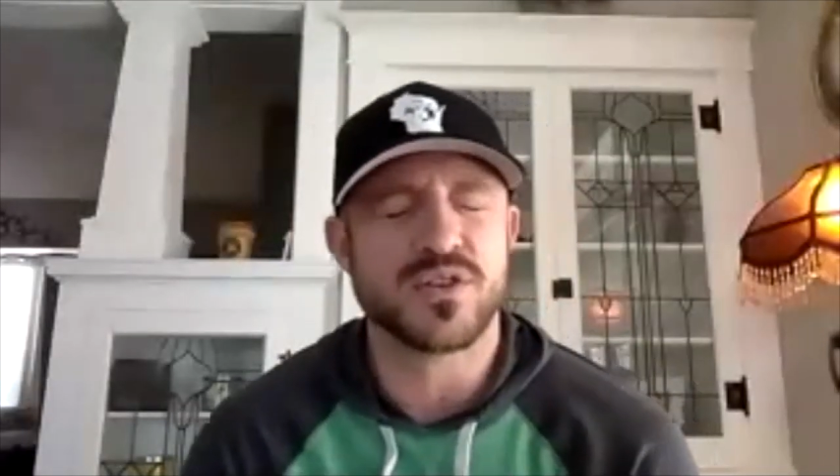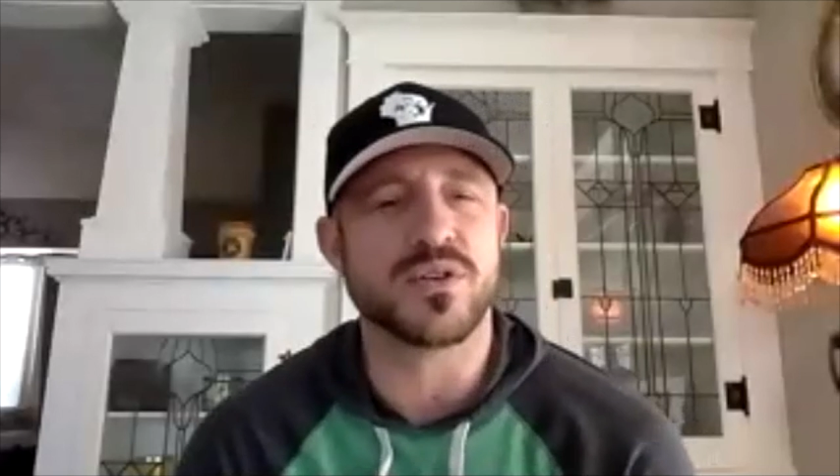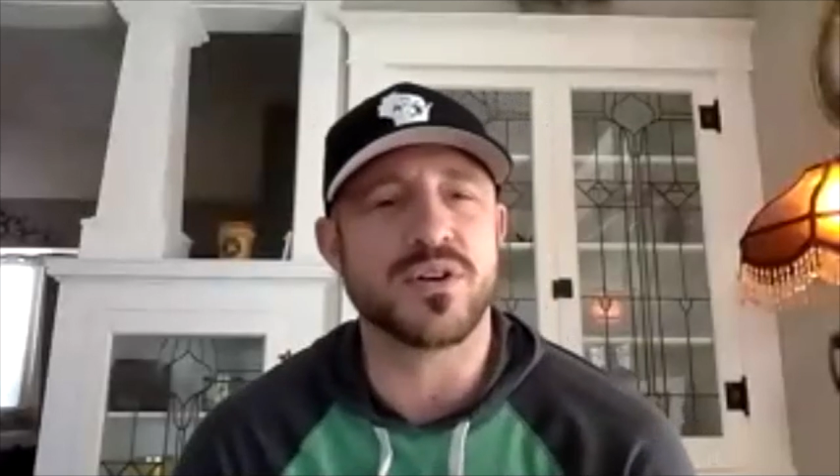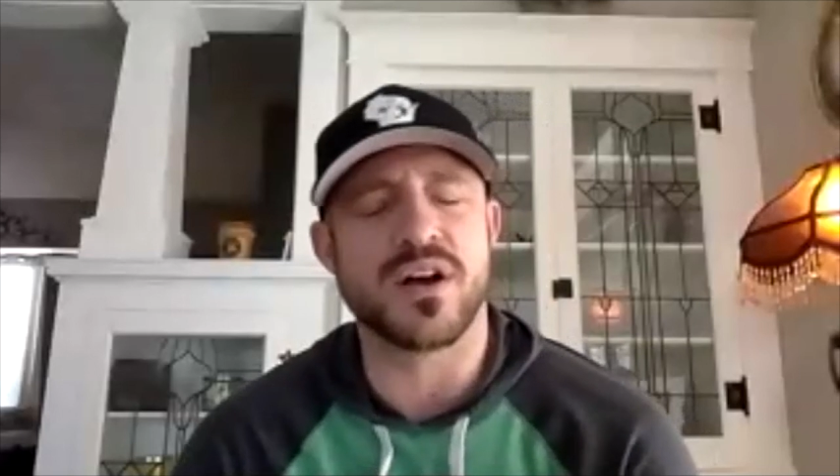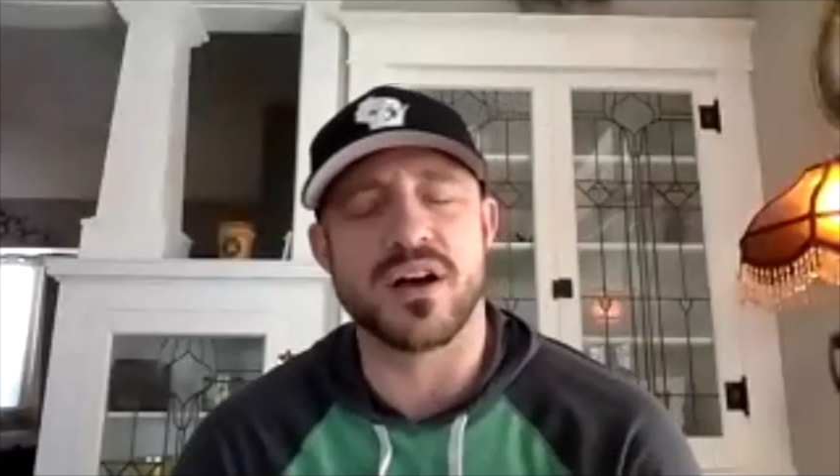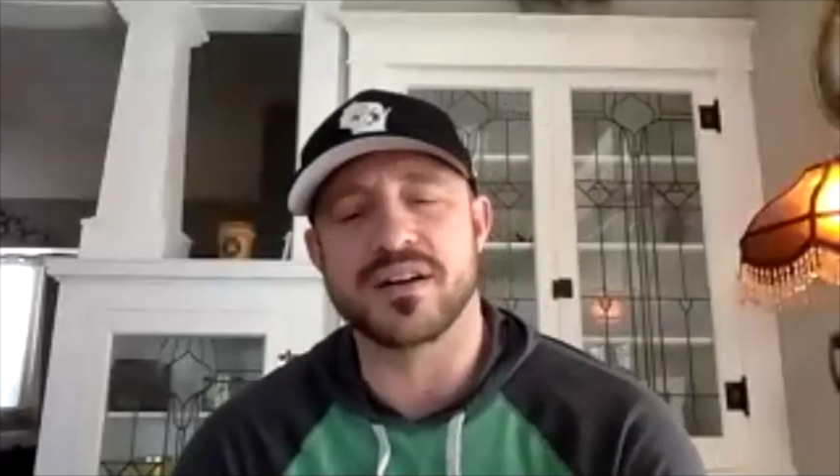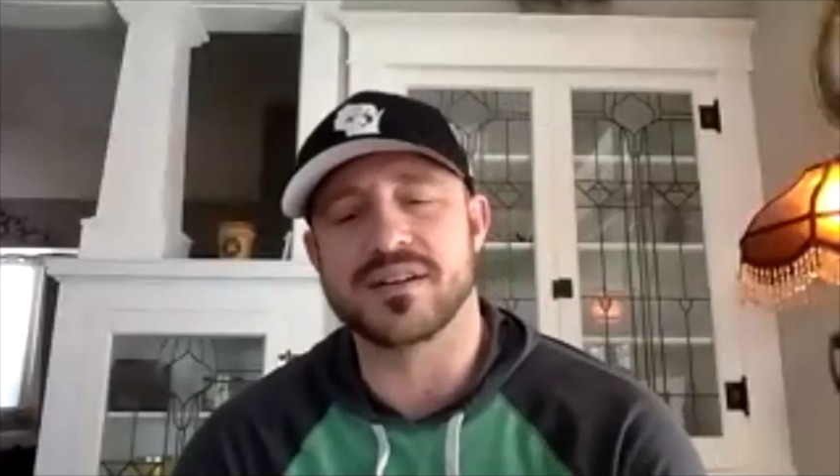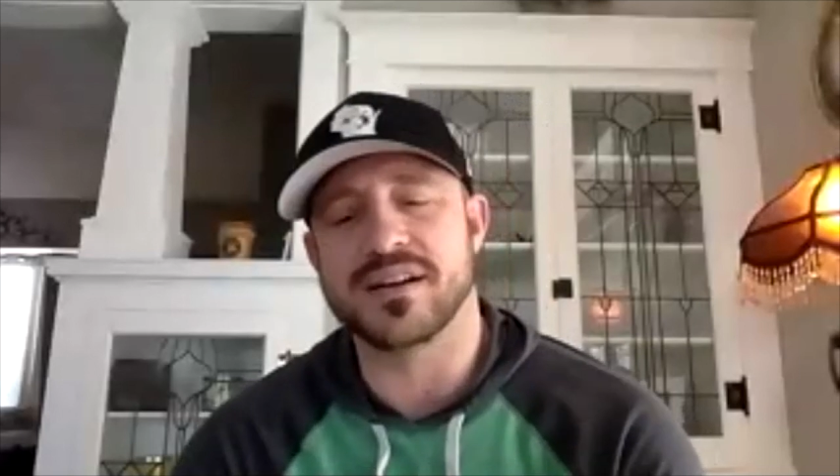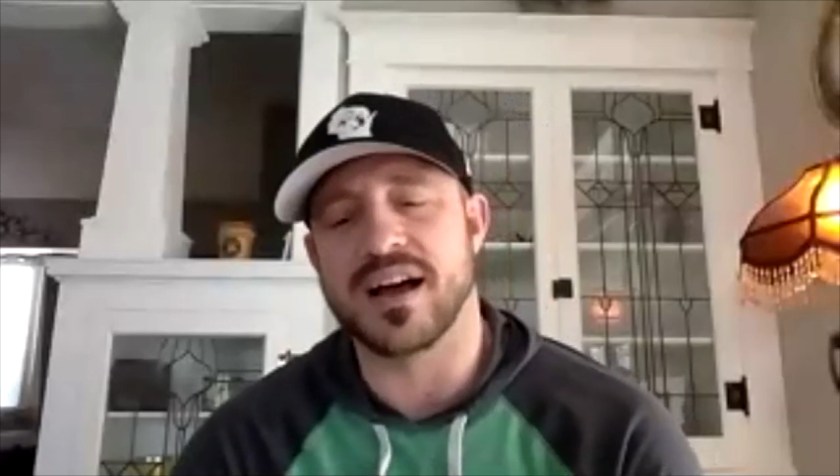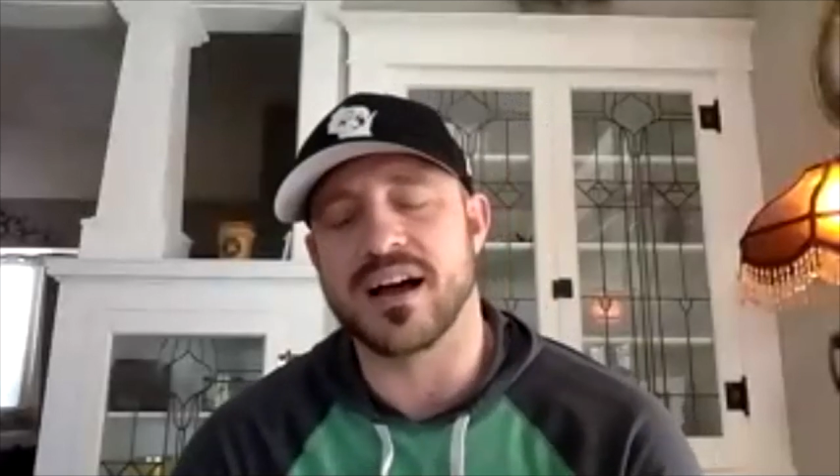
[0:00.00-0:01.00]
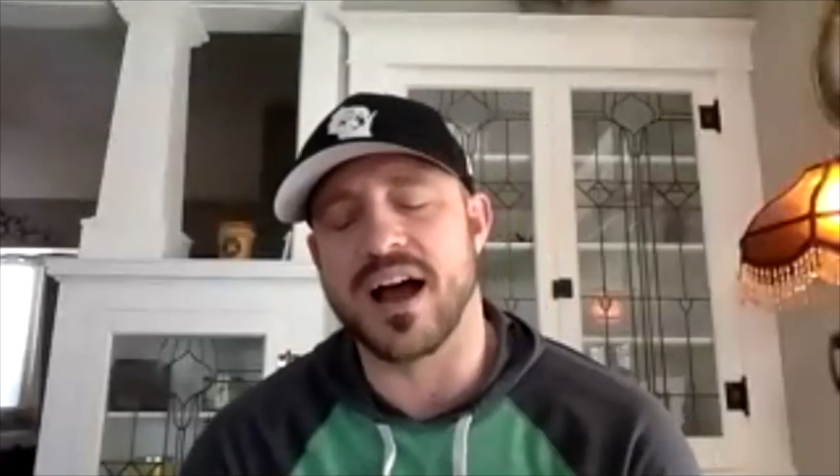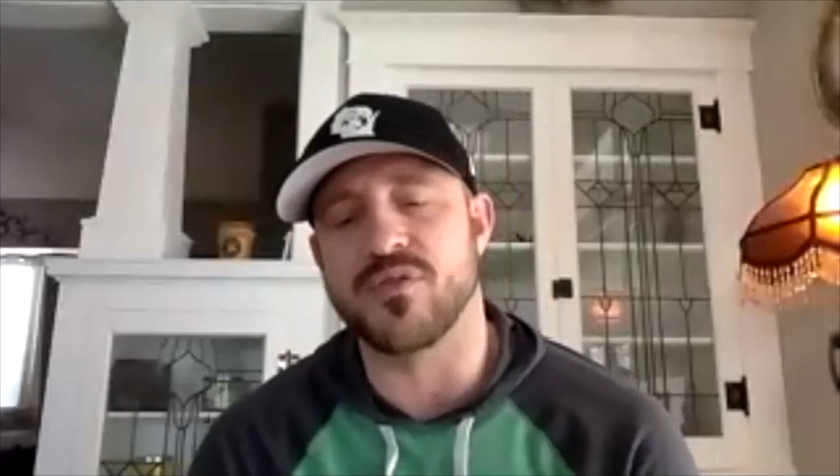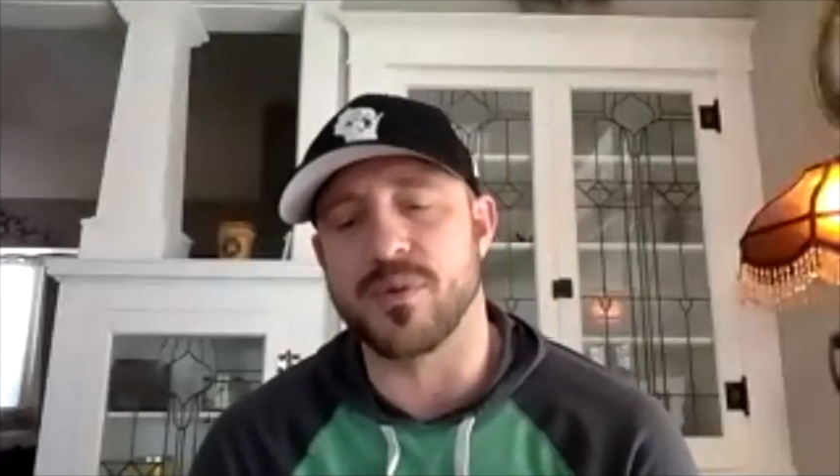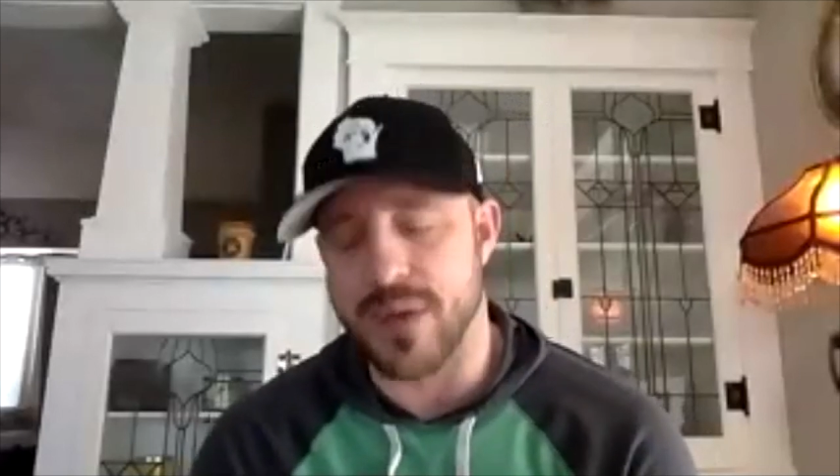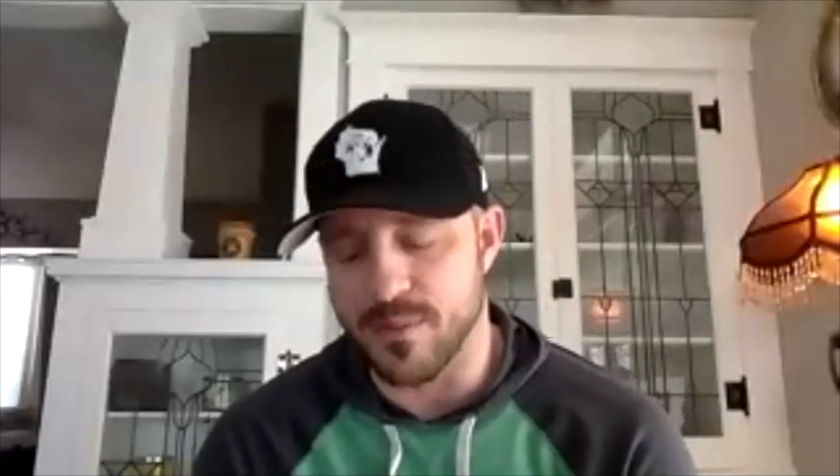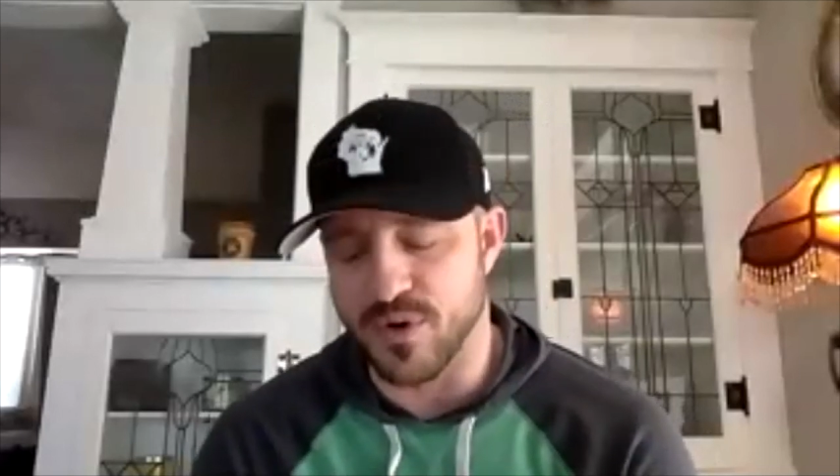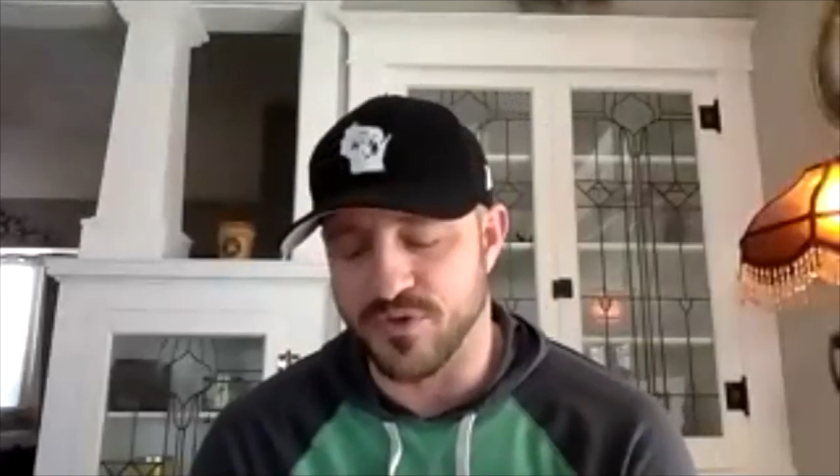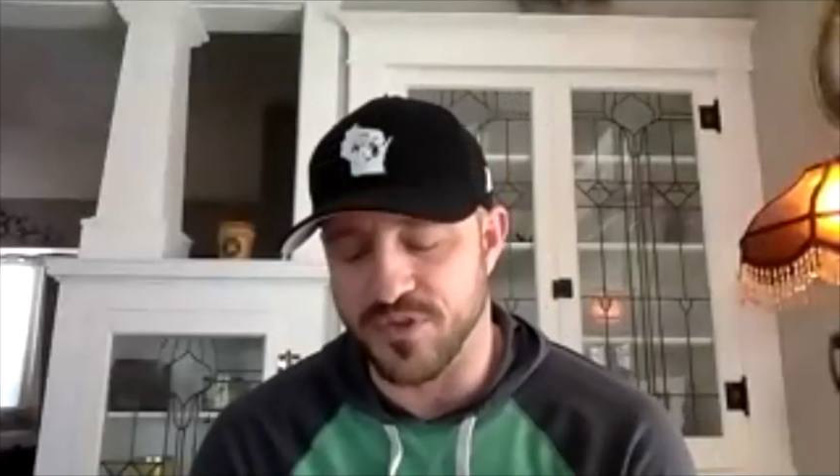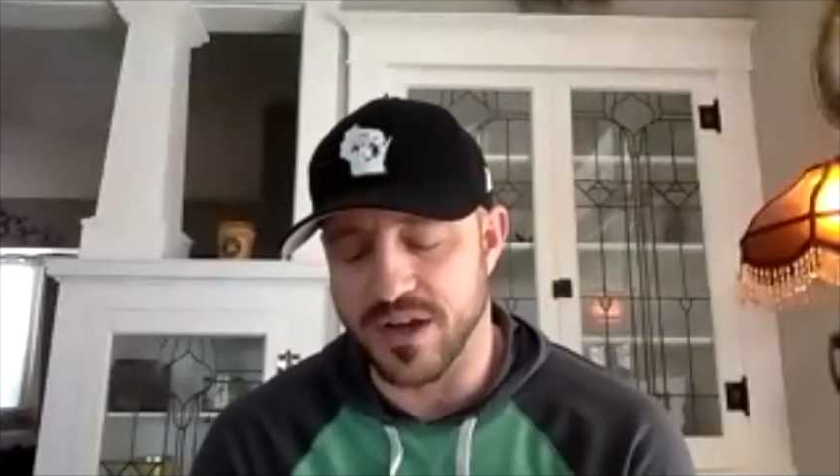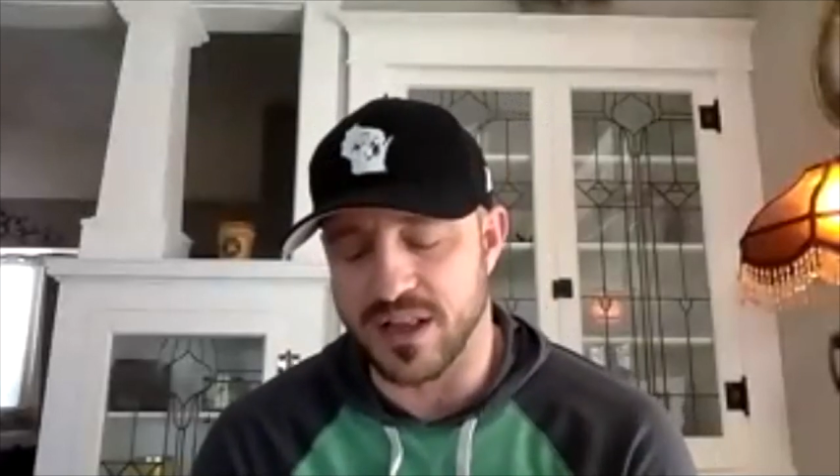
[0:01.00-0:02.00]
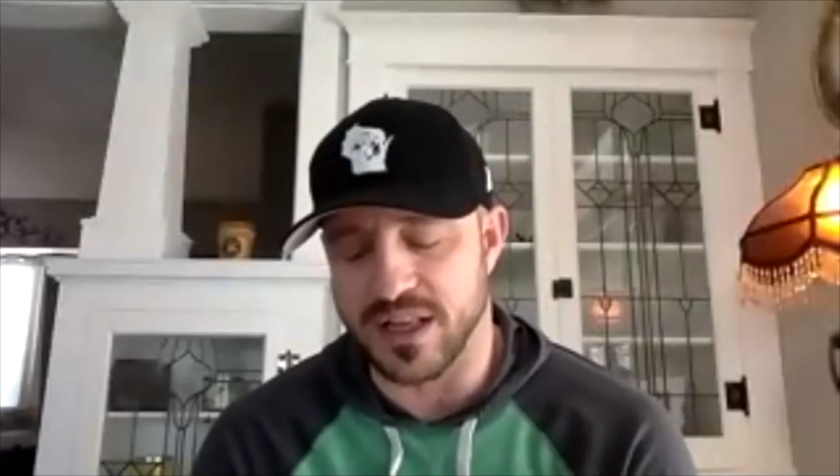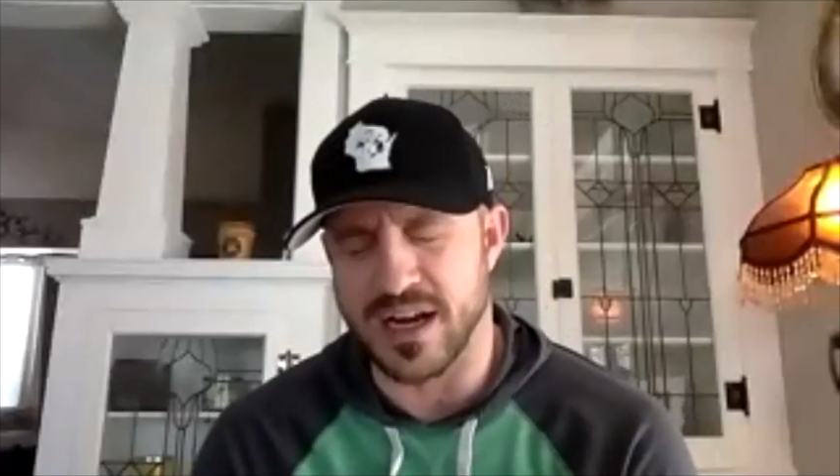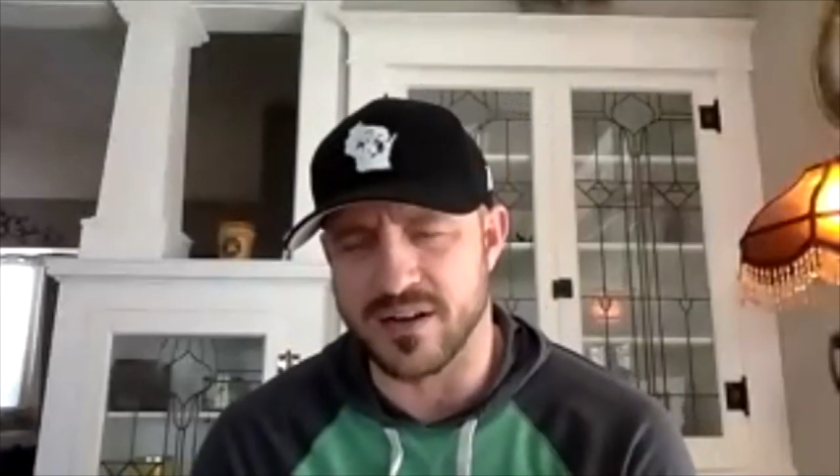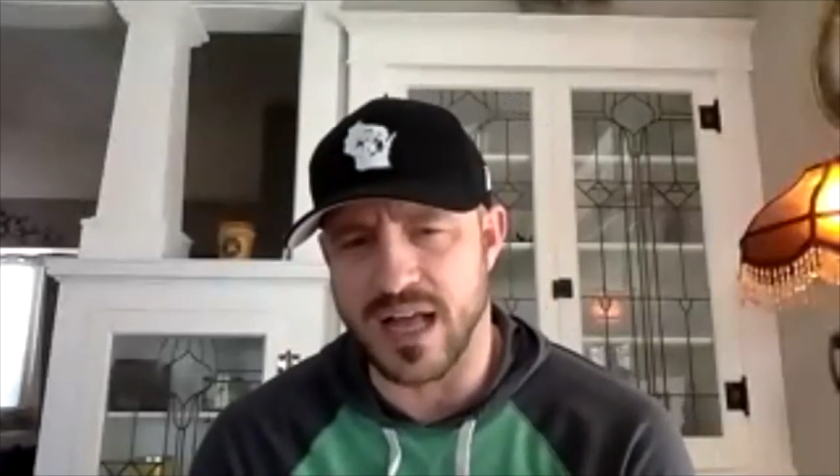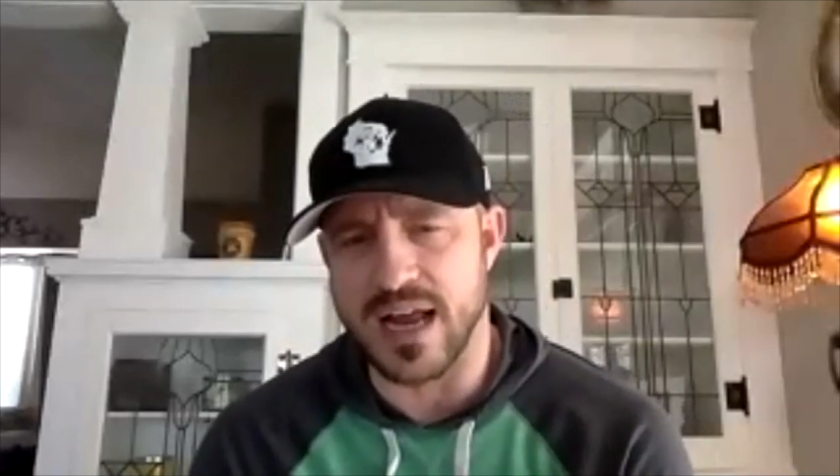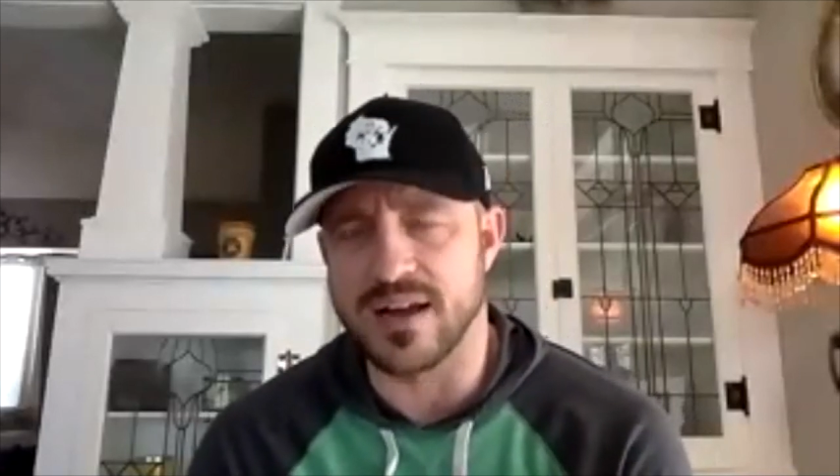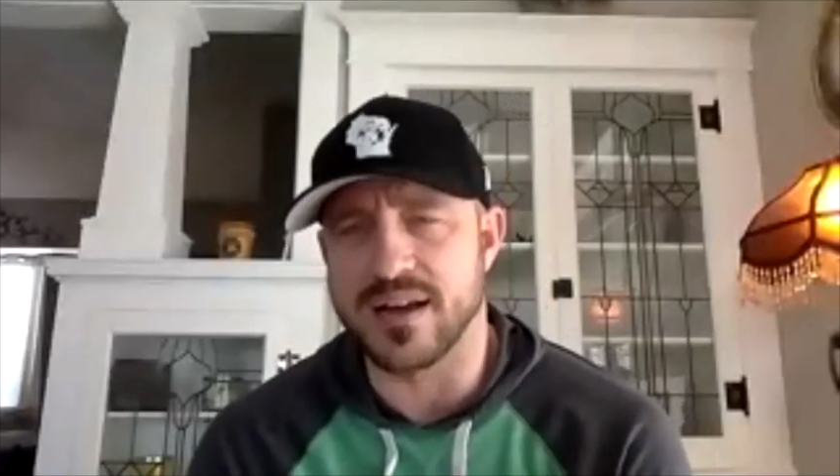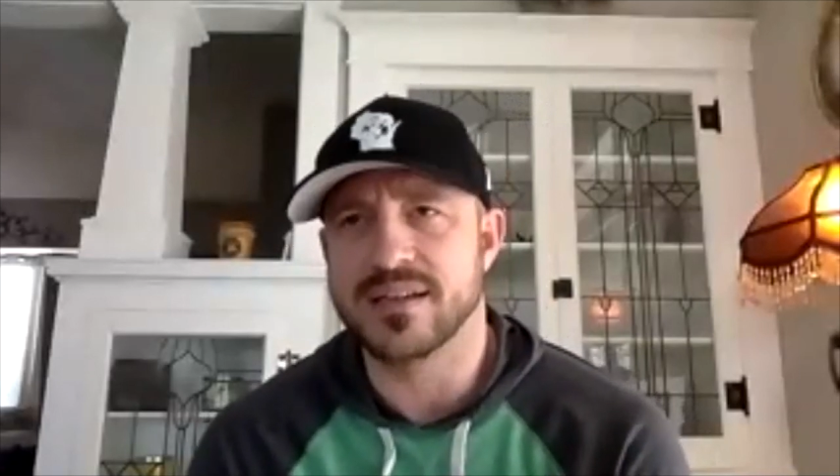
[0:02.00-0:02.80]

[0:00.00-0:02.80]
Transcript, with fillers: uh, I remember feeling like